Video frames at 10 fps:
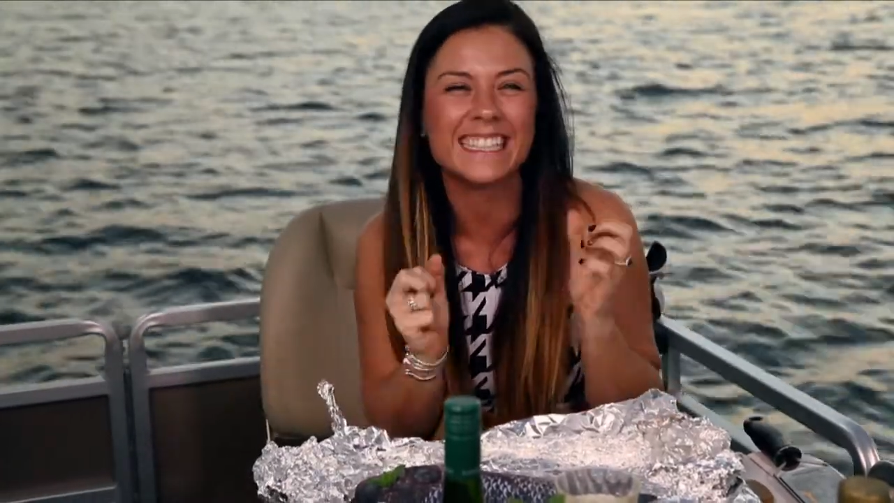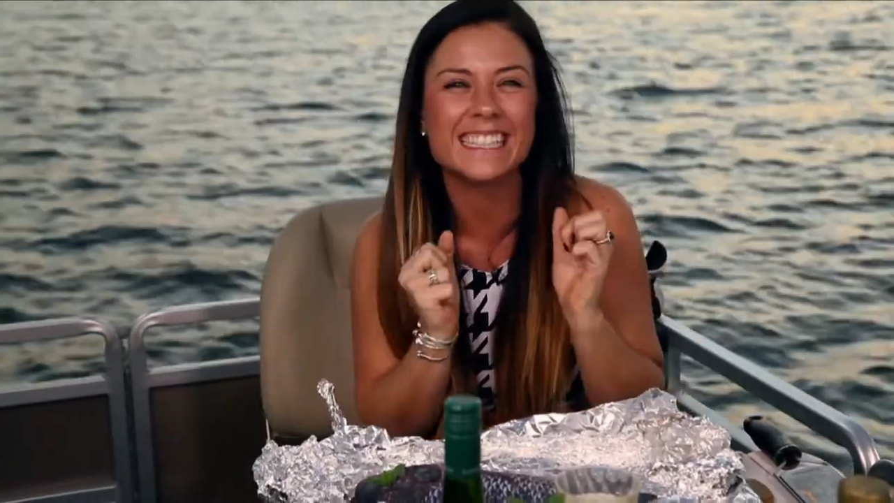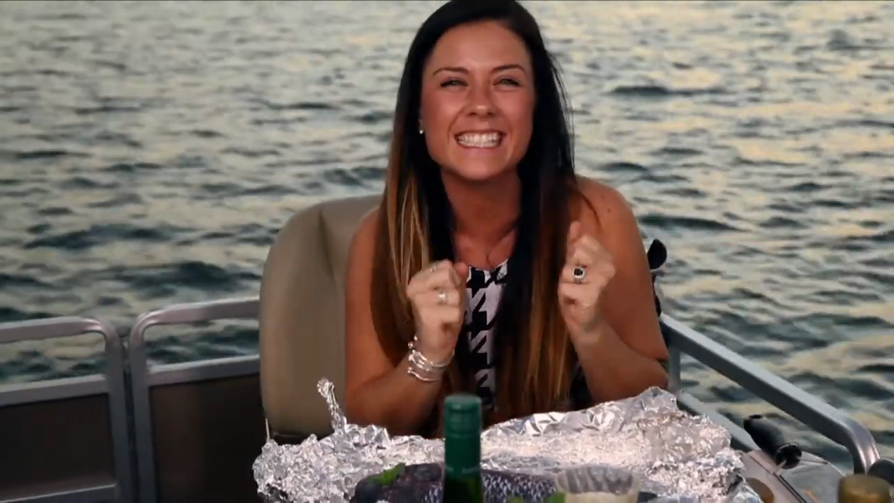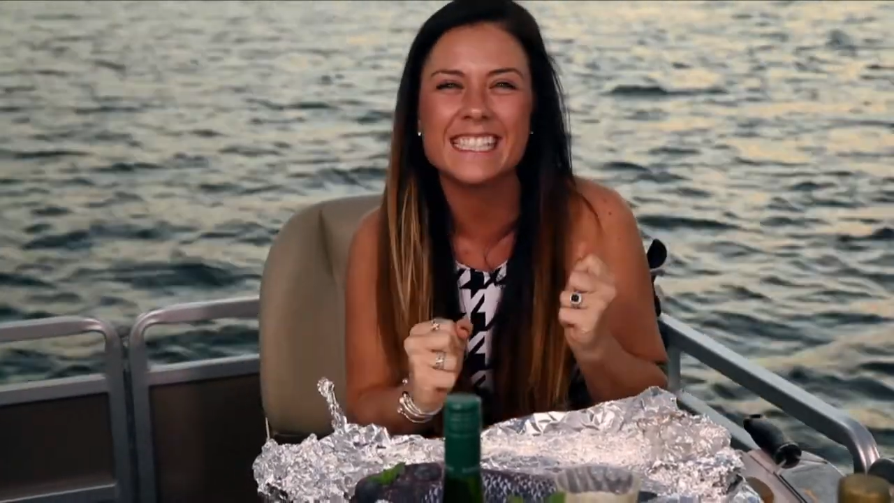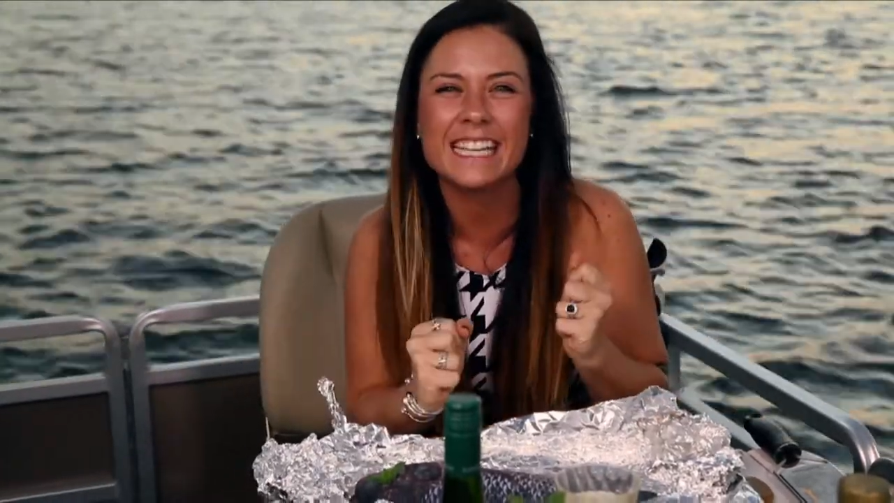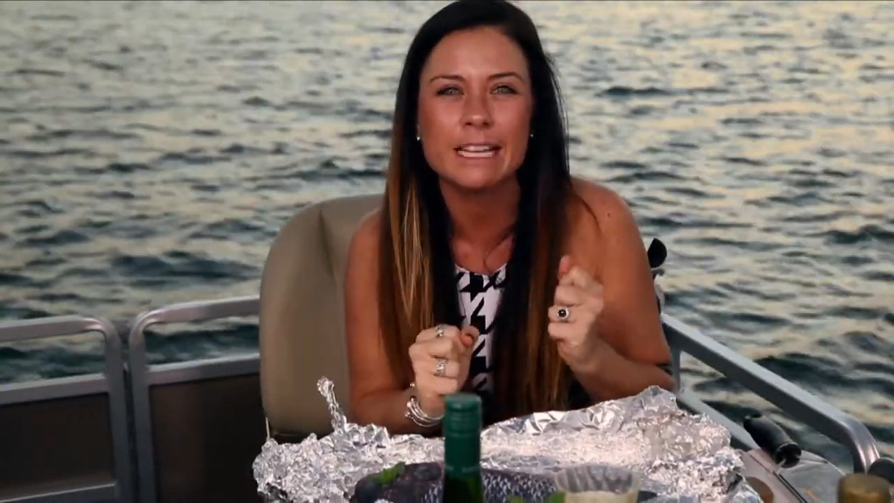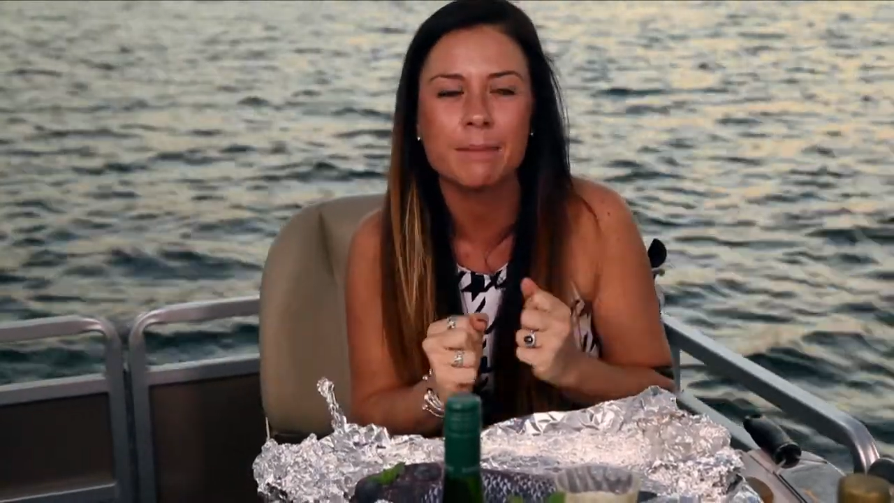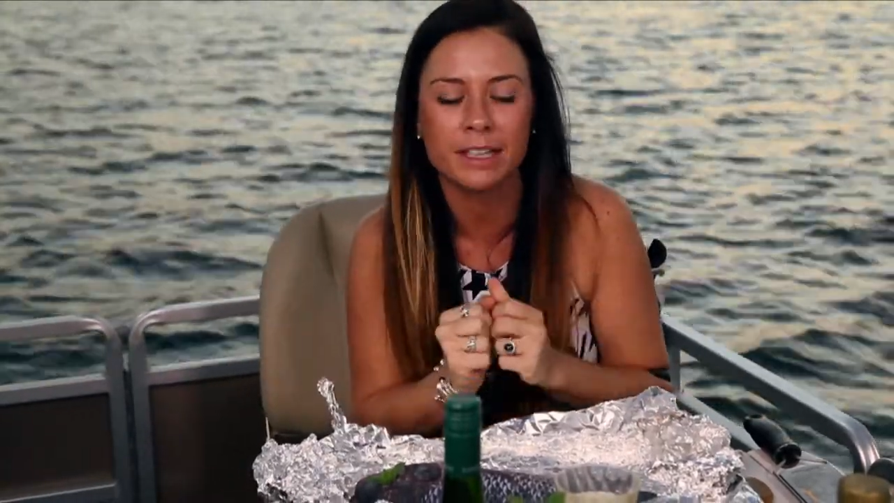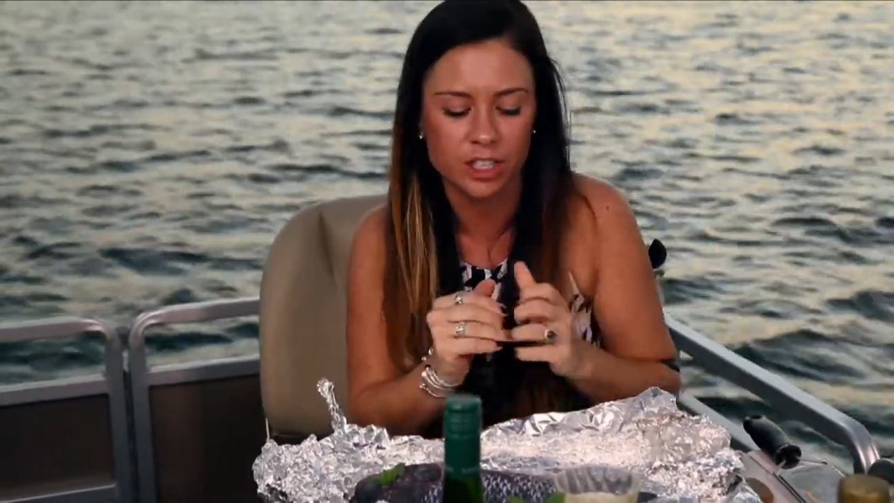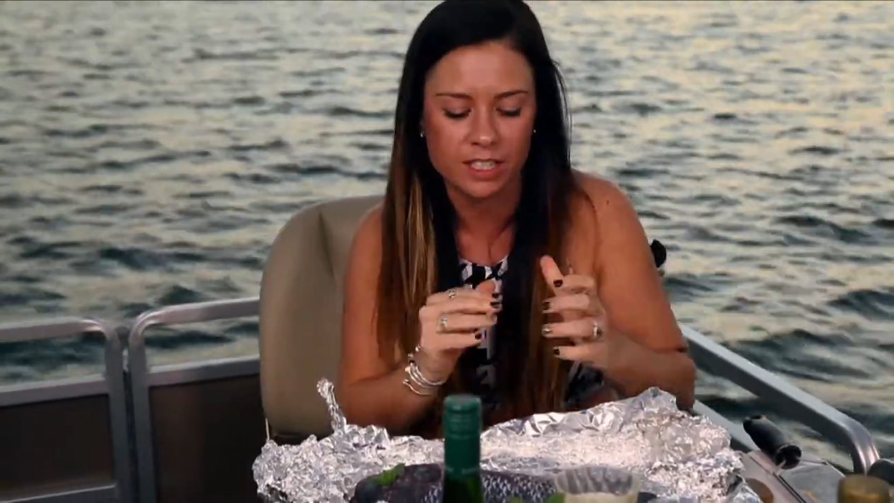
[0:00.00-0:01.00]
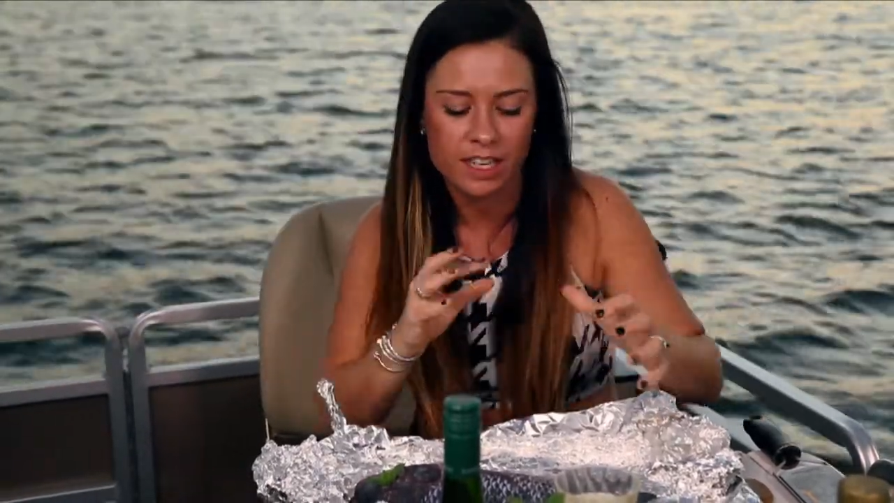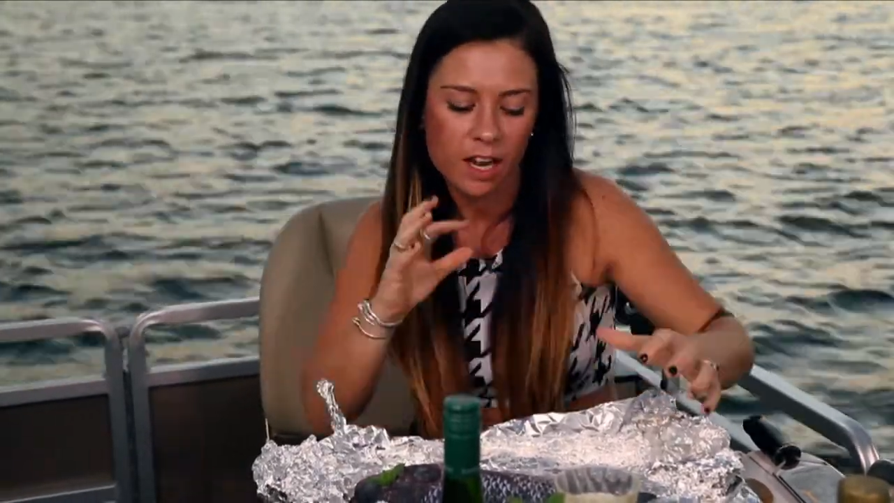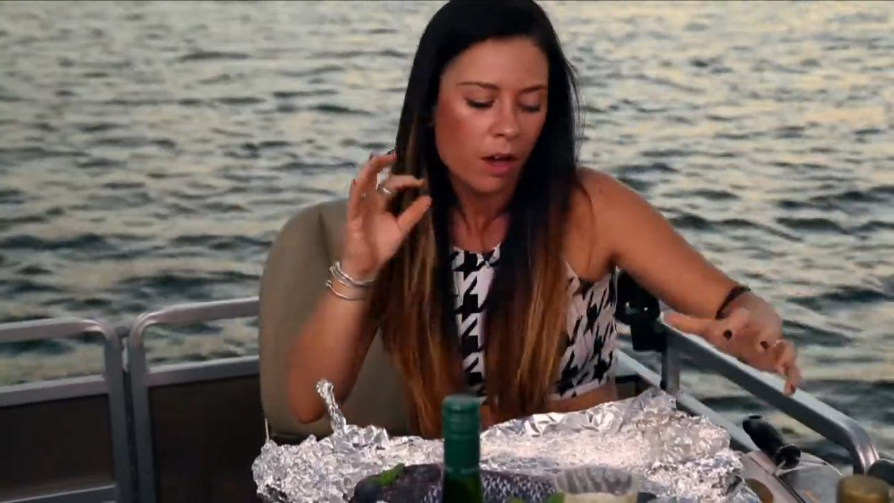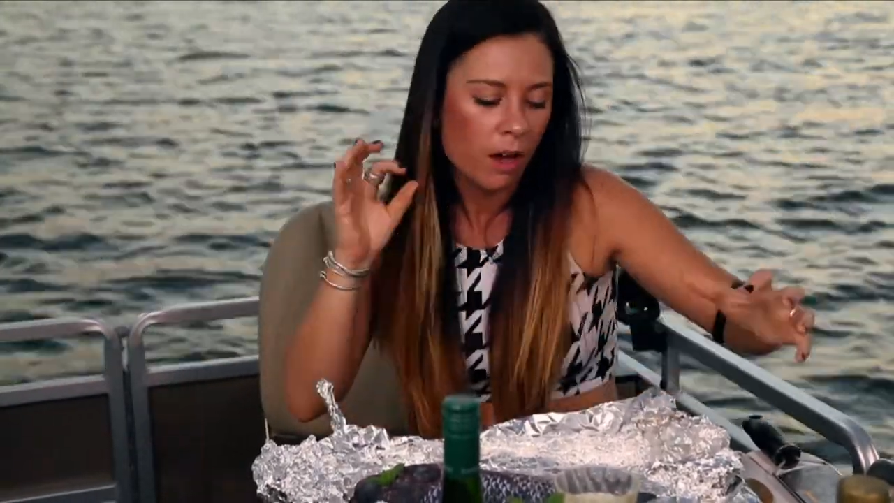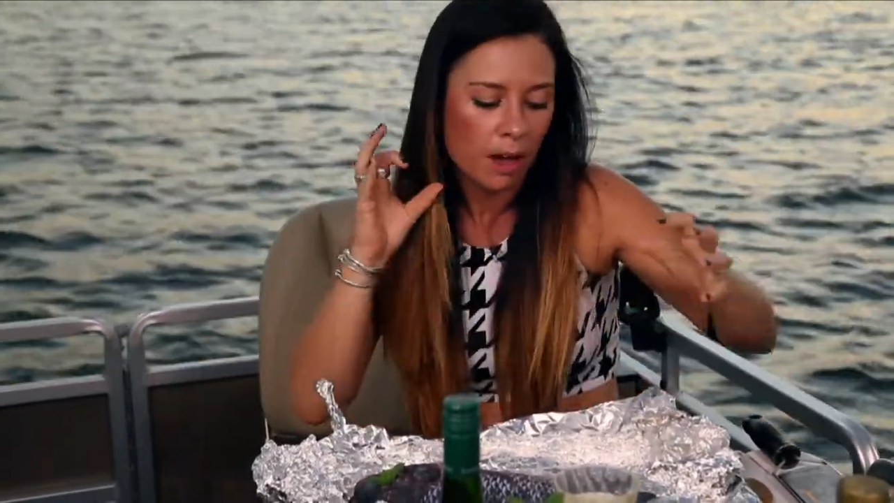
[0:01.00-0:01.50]
steam and just
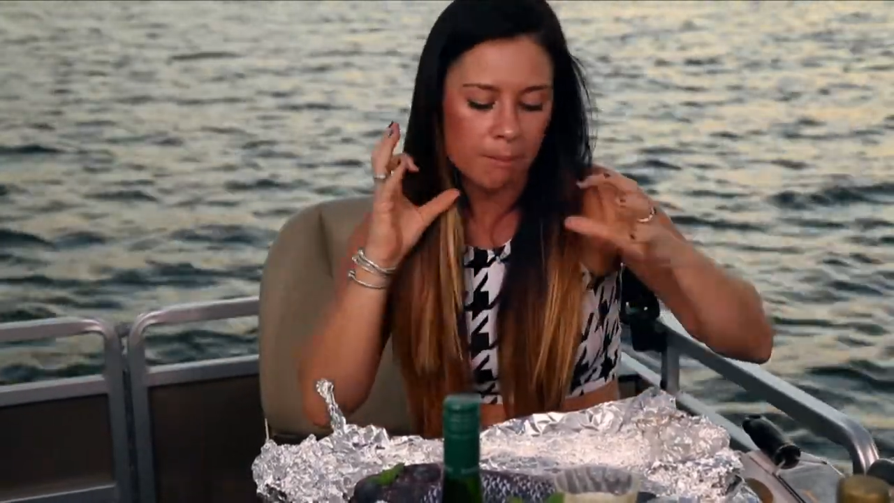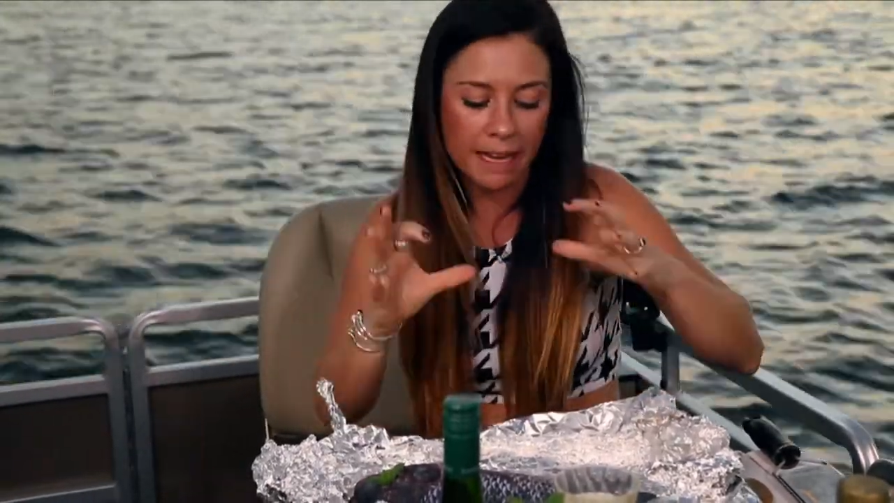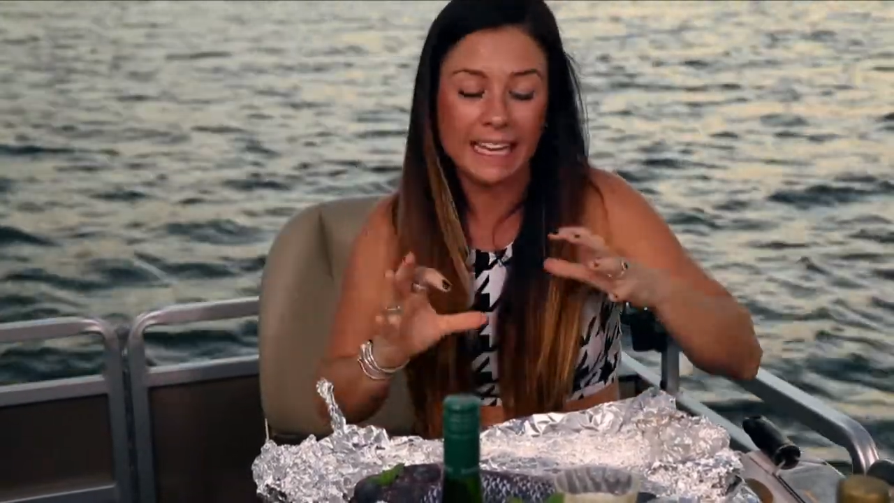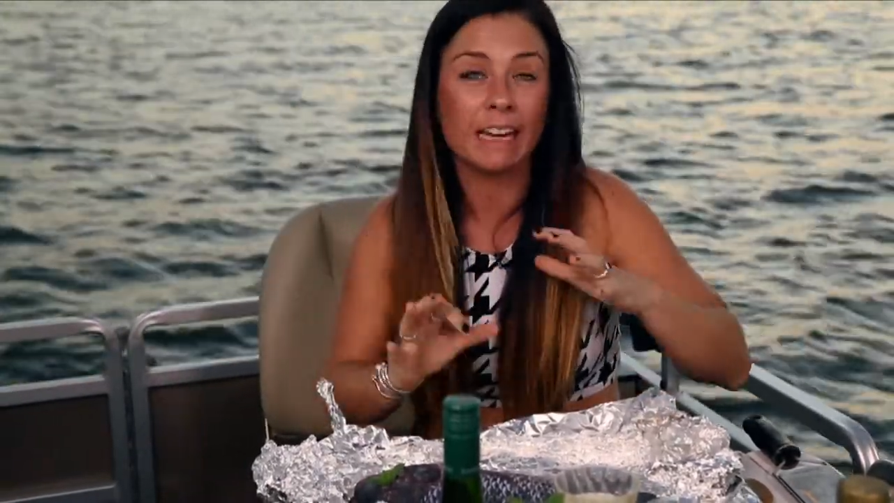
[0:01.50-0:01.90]
make